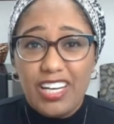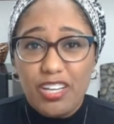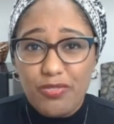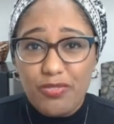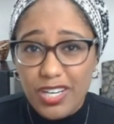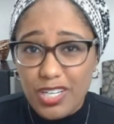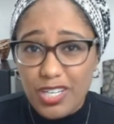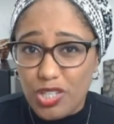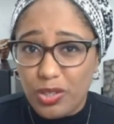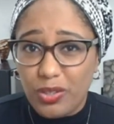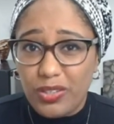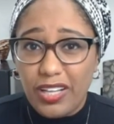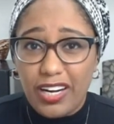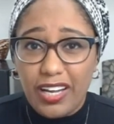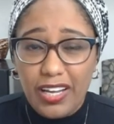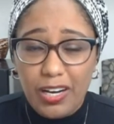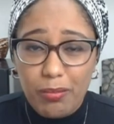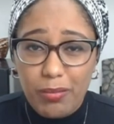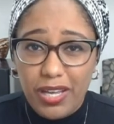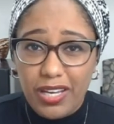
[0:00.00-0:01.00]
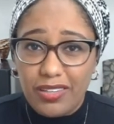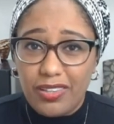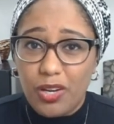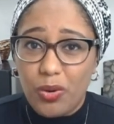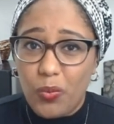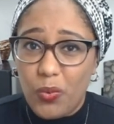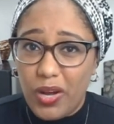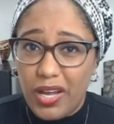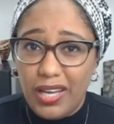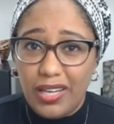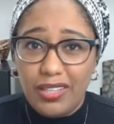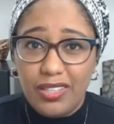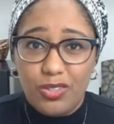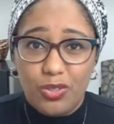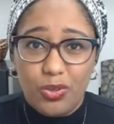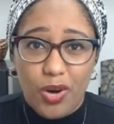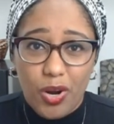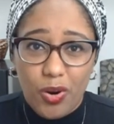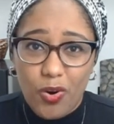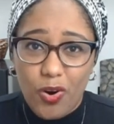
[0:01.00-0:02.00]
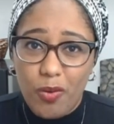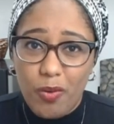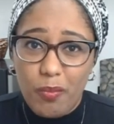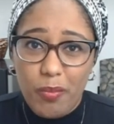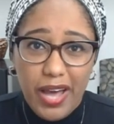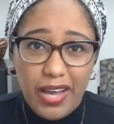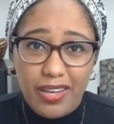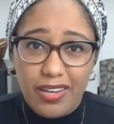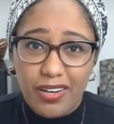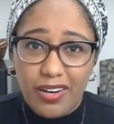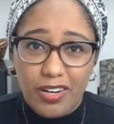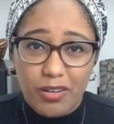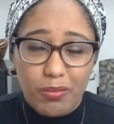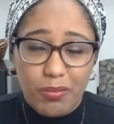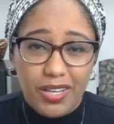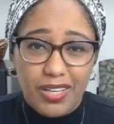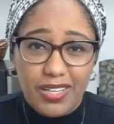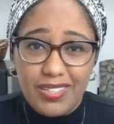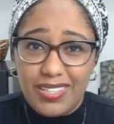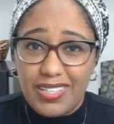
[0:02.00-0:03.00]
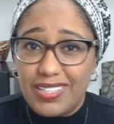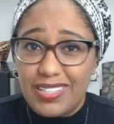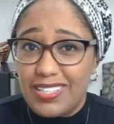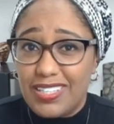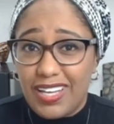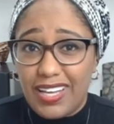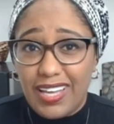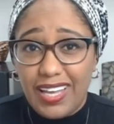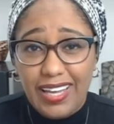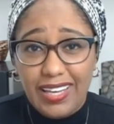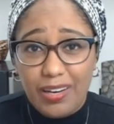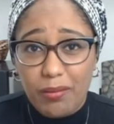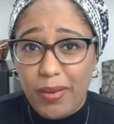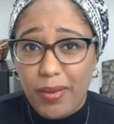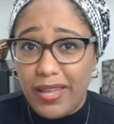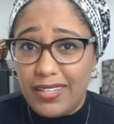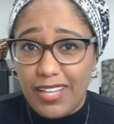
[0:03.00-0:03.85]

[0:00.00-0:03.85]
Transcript: and eventually they're going to make their way to our own backyard, because this is, again, a